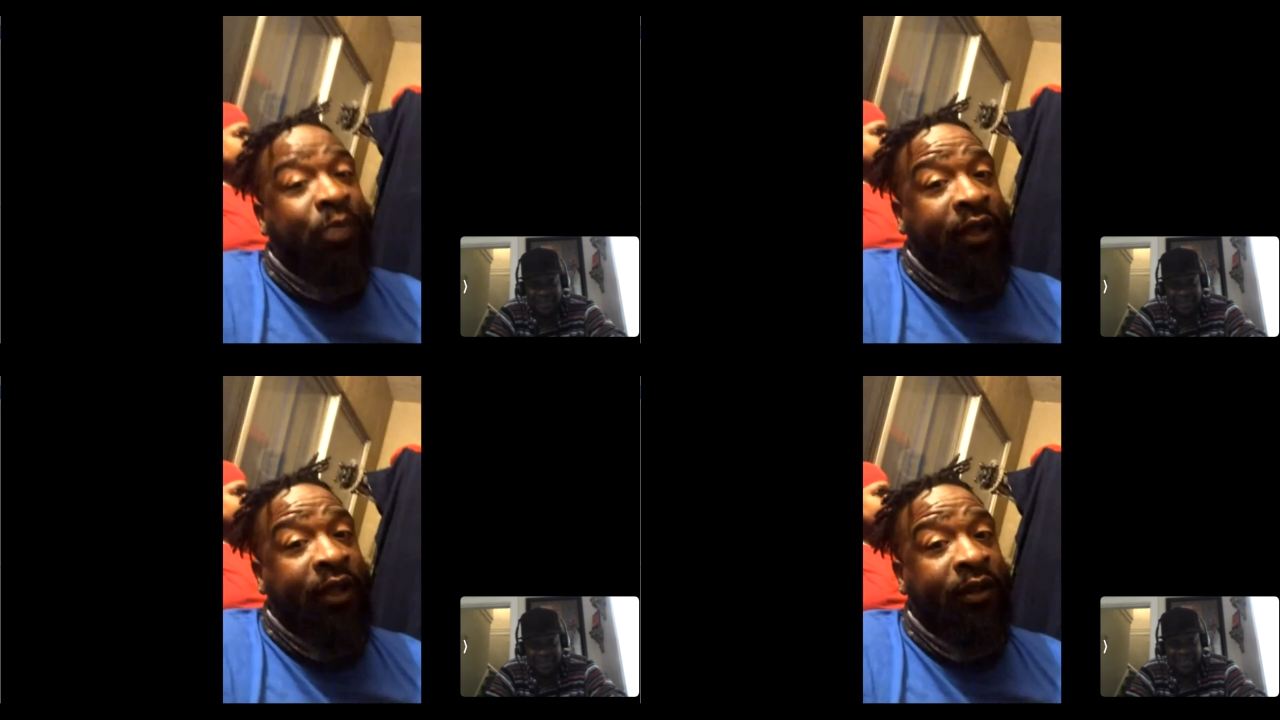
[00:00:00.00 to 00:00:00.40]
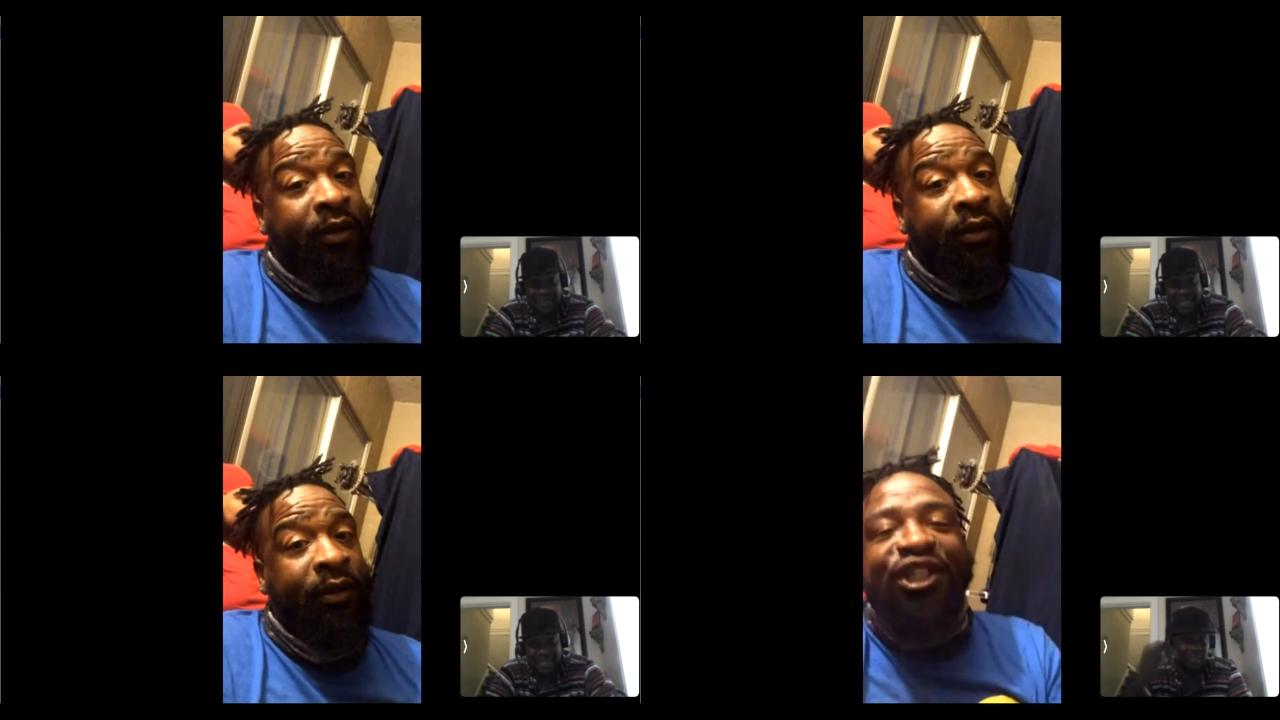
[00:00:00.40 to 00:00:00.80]
You
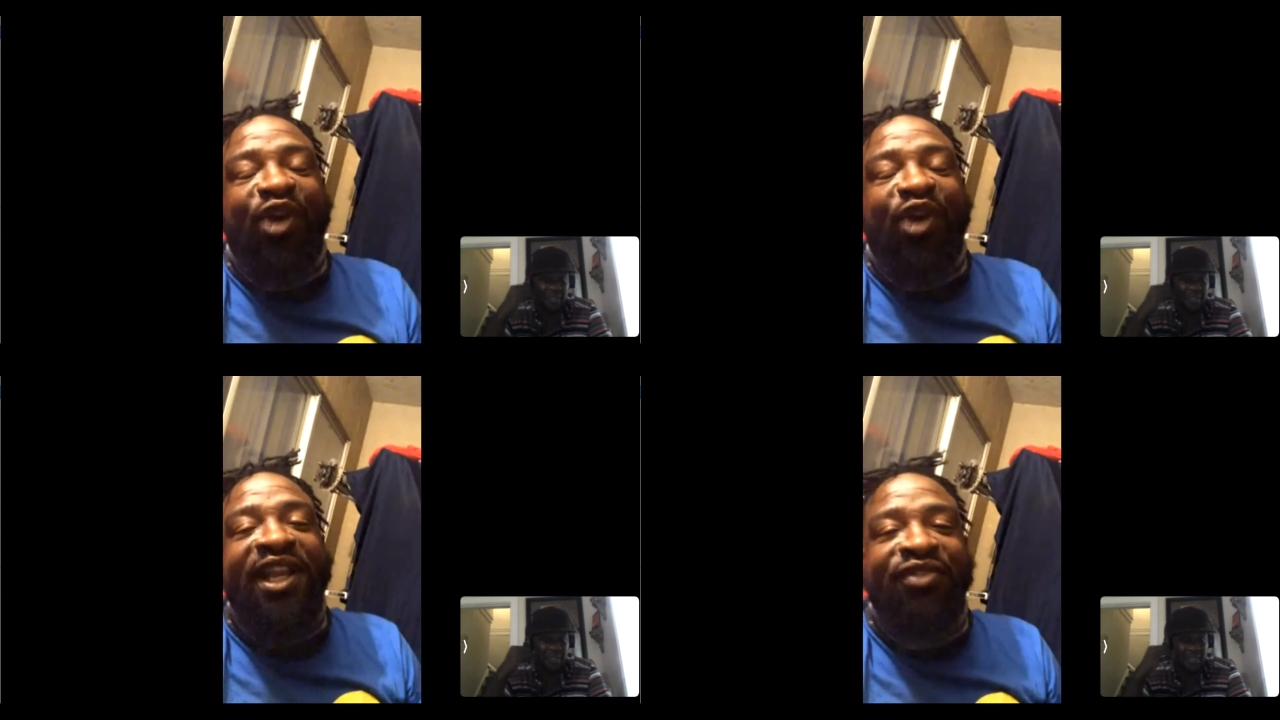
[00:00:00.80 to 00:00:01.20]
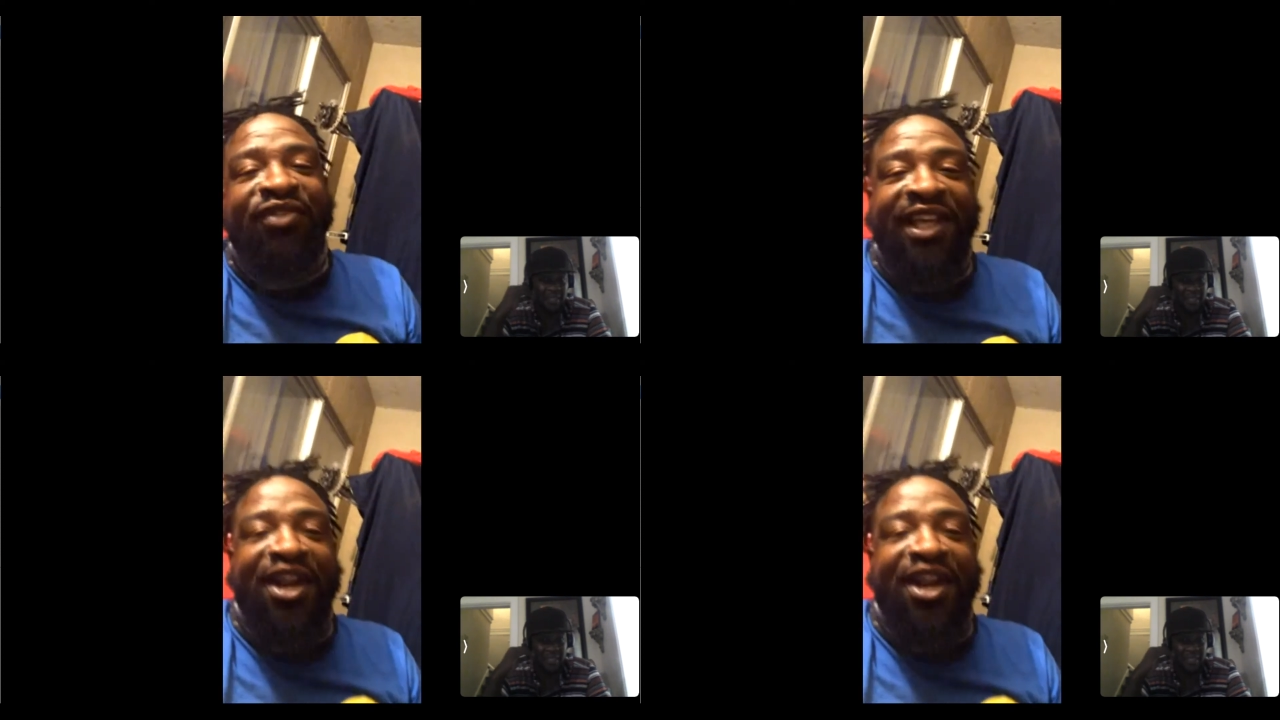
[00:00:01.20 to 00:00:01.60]
might even get up
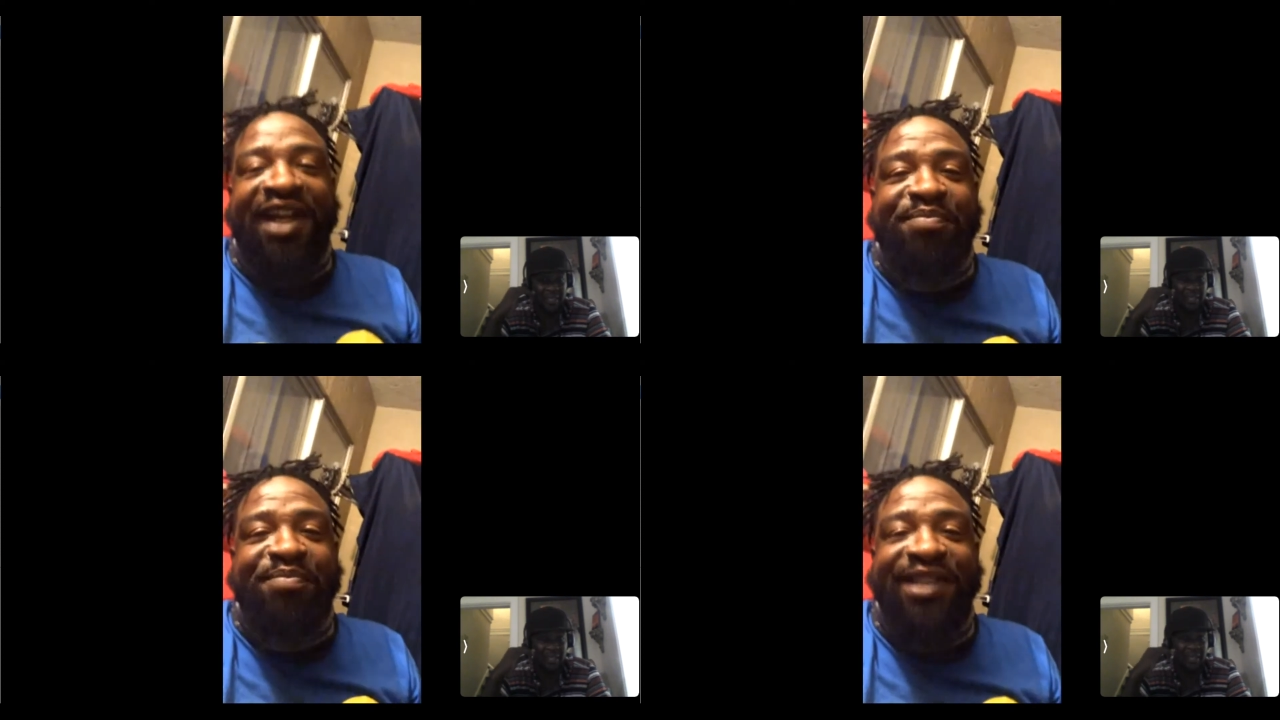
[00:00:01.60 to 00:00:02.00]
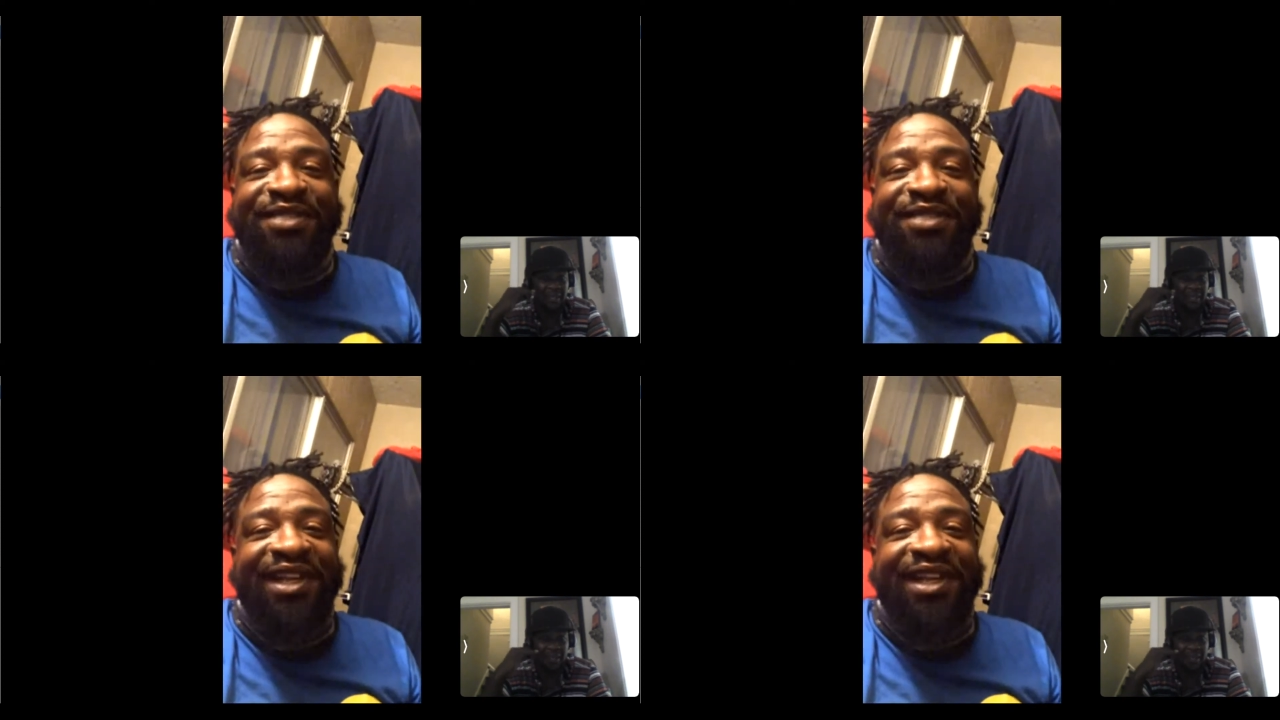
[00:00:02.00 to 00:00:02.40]
to that bitch and be
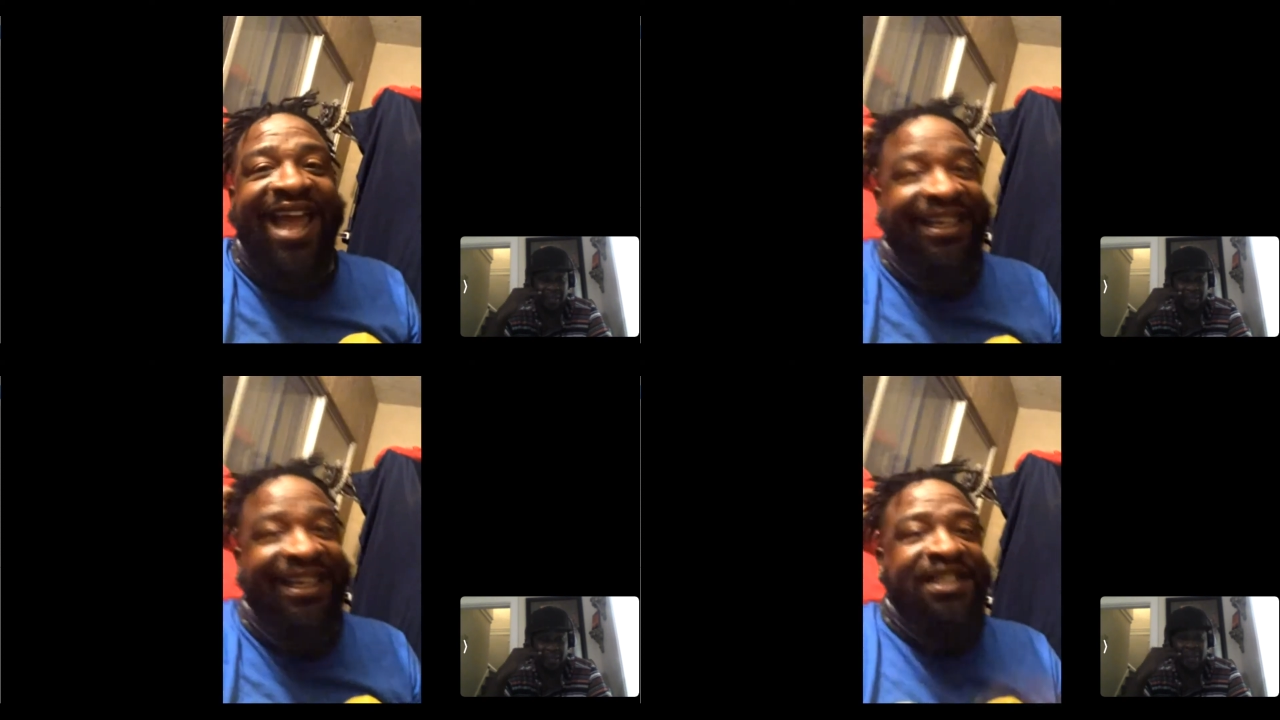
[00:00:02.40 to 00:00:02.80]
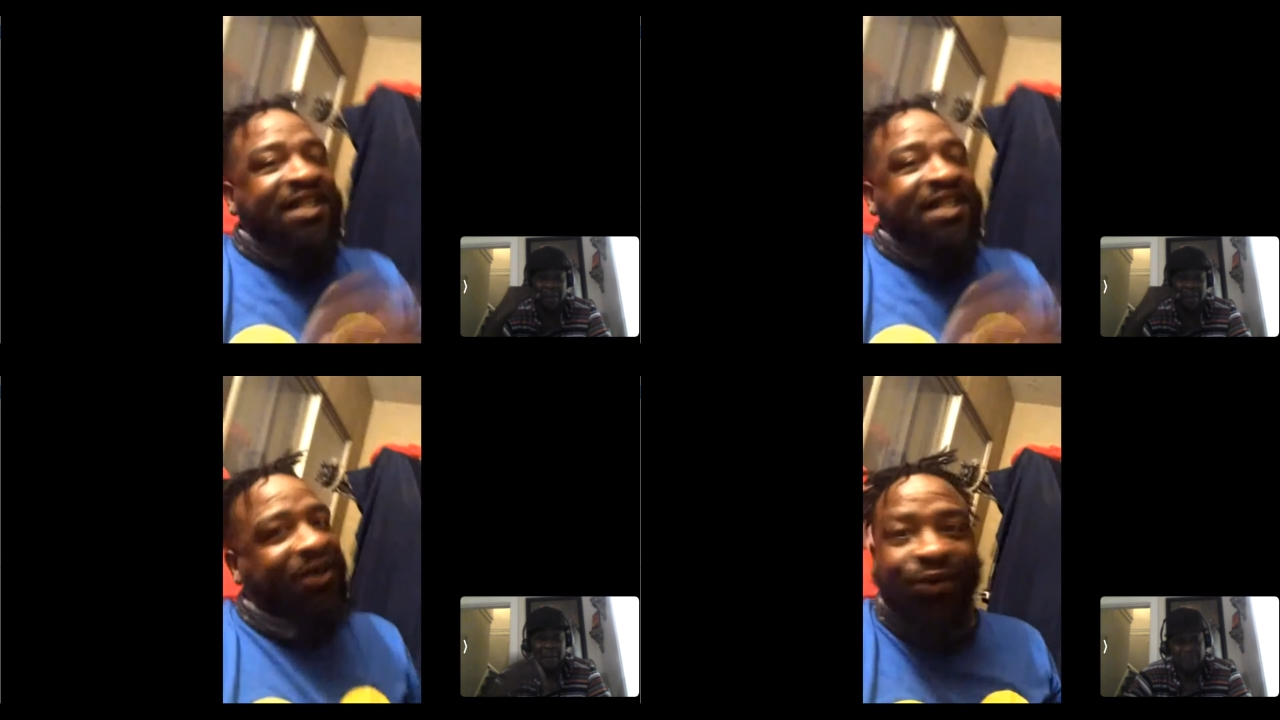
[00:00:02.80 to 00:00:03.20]
like,
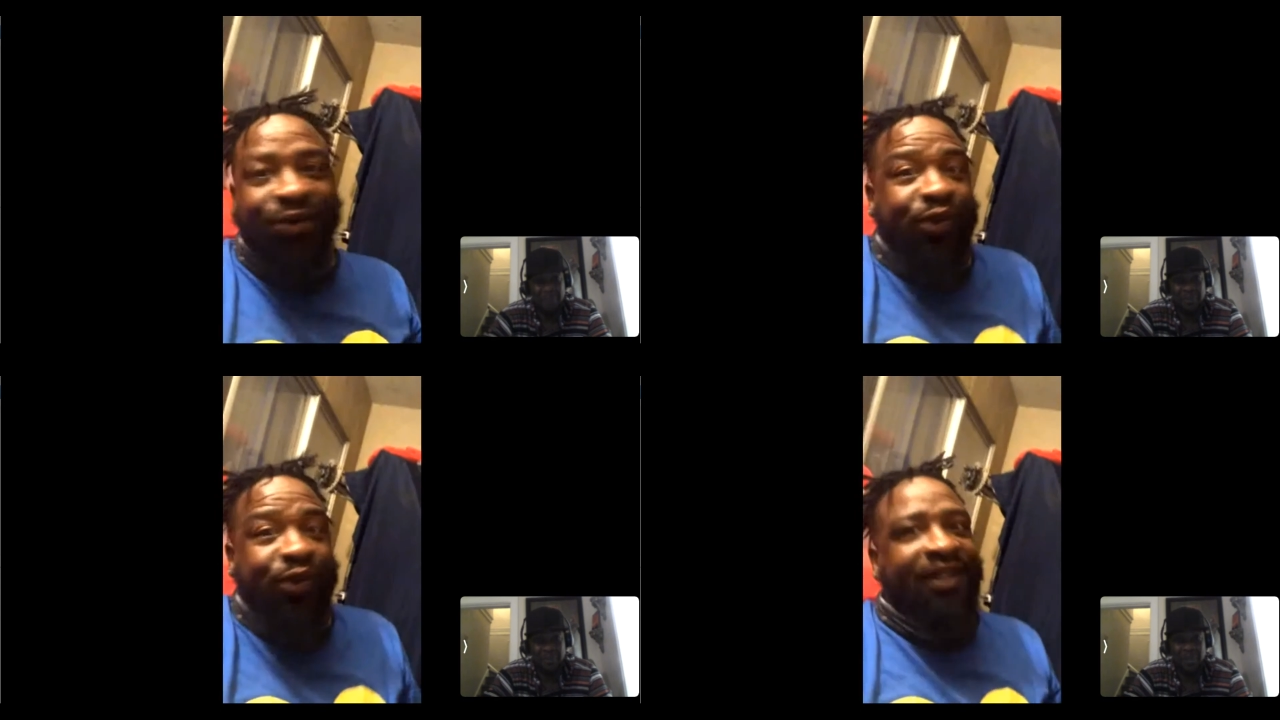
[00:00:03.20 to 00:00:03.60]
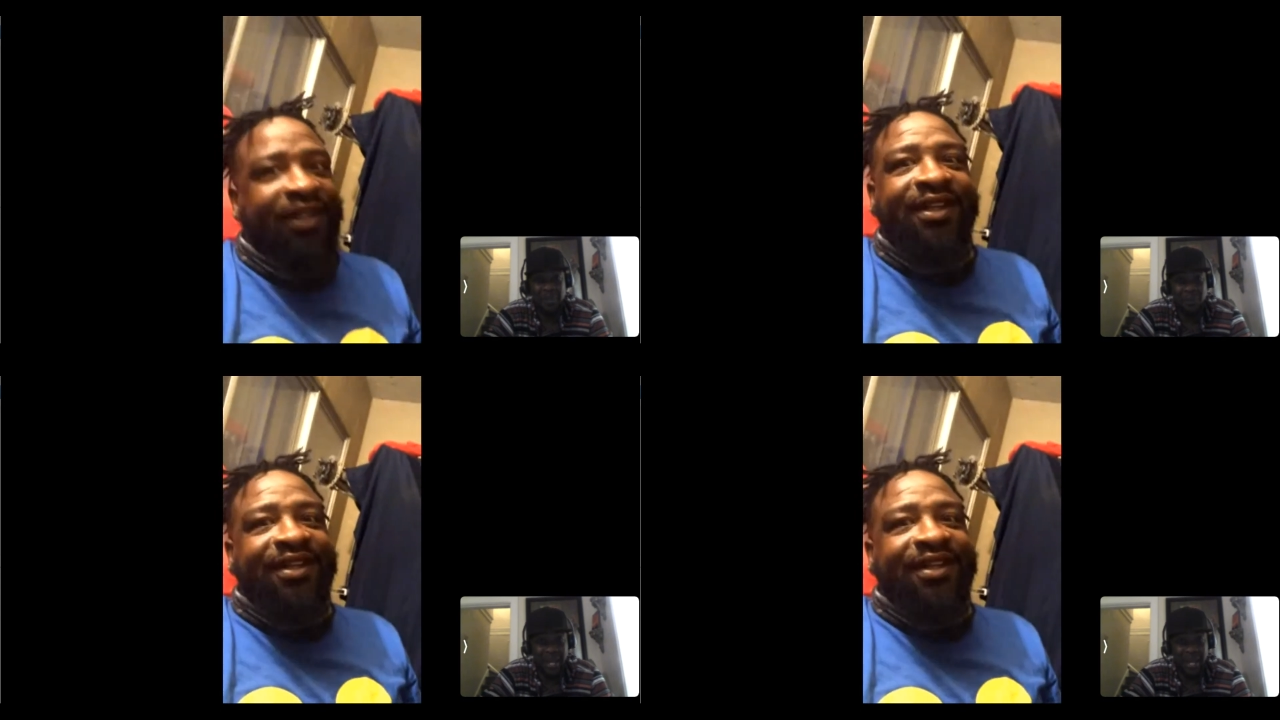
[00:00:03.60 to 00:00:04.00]
but